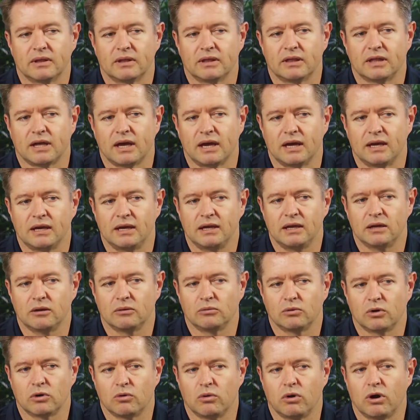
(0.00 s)
They
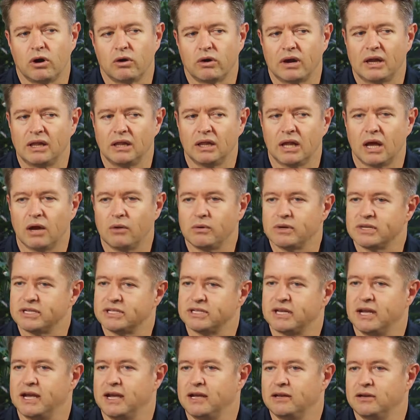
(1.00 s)
require a lower
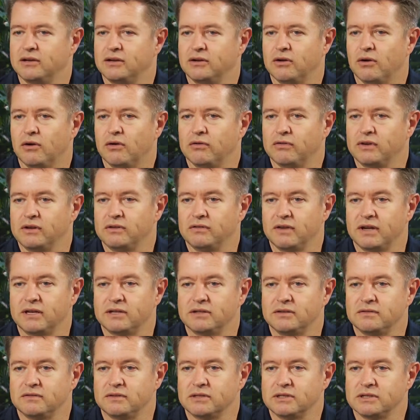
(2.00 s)
standard of
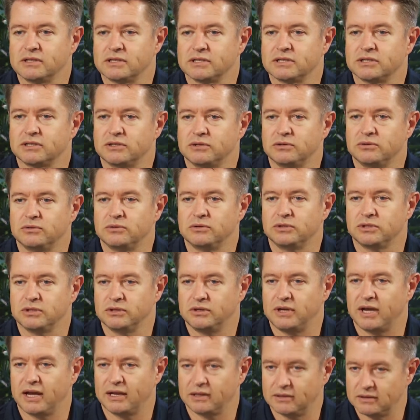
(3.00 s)
inventiveness to
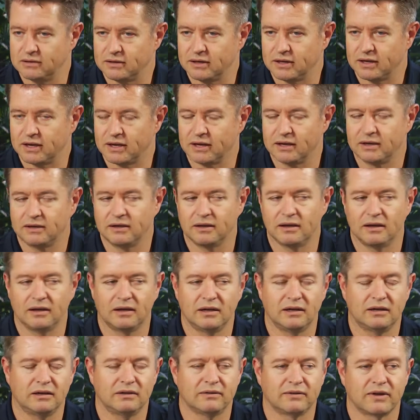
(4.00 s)
get
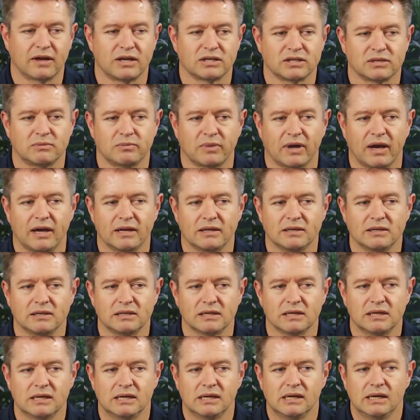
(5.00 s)
an innovation patent.
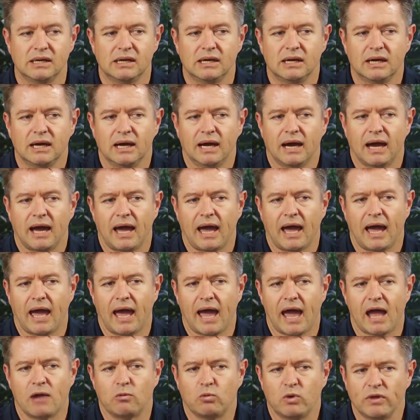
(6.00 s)

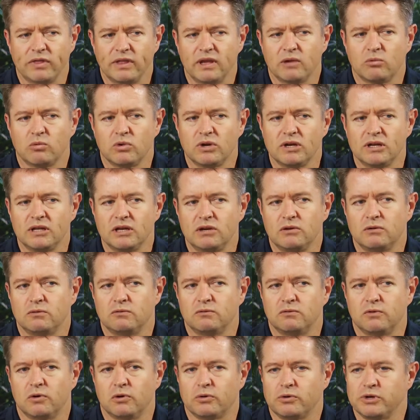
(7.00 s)
And what they're really
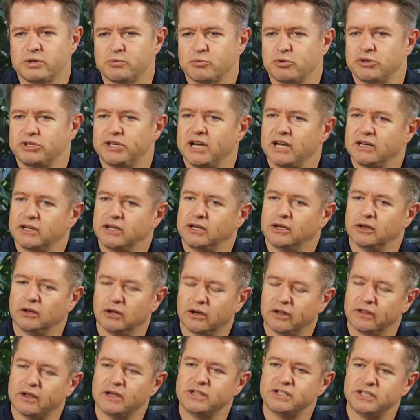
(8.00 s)
good for is protecting a
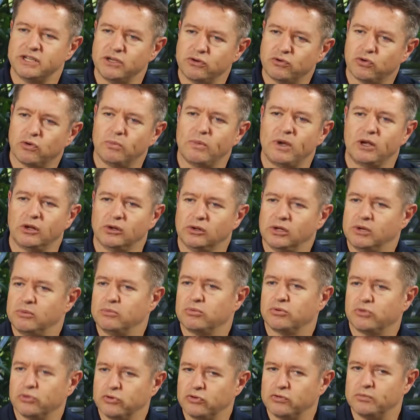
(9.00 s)
lot of those incremental
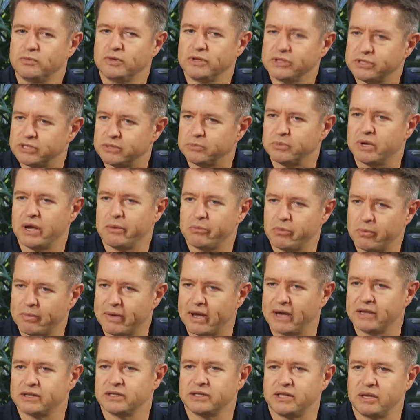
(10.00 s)
improvements that people
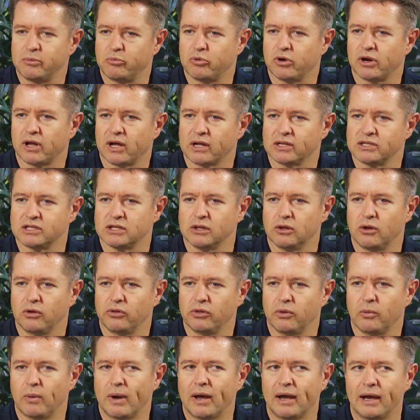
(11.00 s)
make to their products
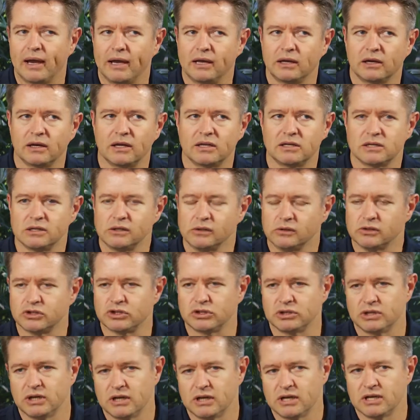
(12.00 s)
along the way. The little
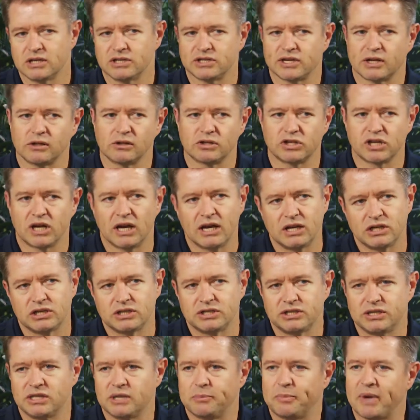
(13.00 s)
subtle
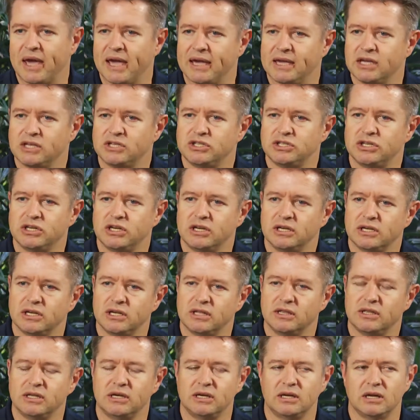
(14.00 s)
changes in the packaging,
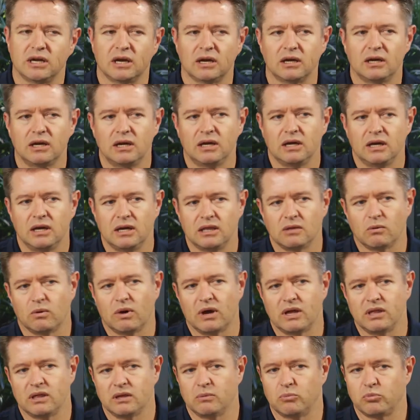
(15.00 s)
in the
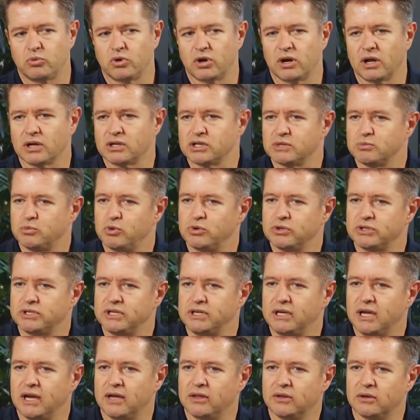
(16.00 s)
way the product's put
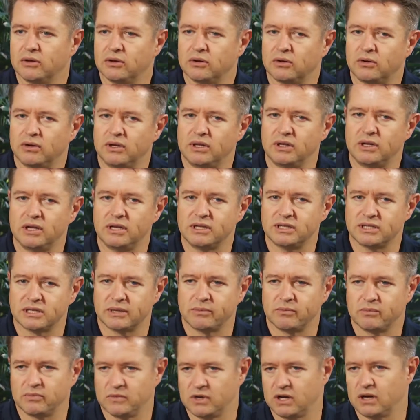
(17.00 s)
together, in
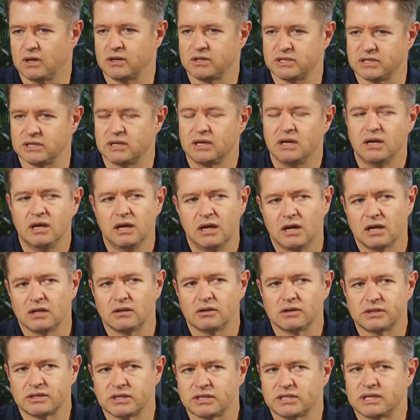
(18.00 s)
some, as
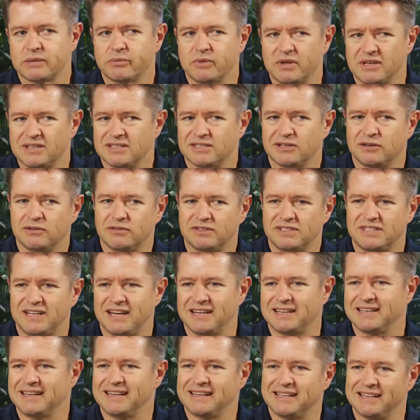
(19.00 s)
long as it's something sort of
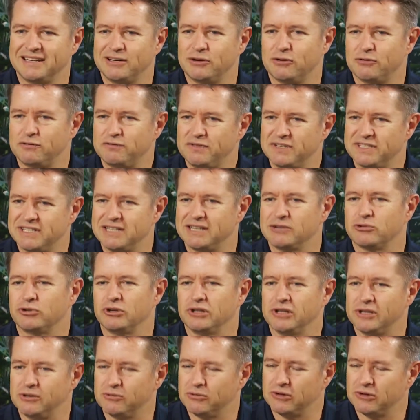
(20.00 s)
technically or physically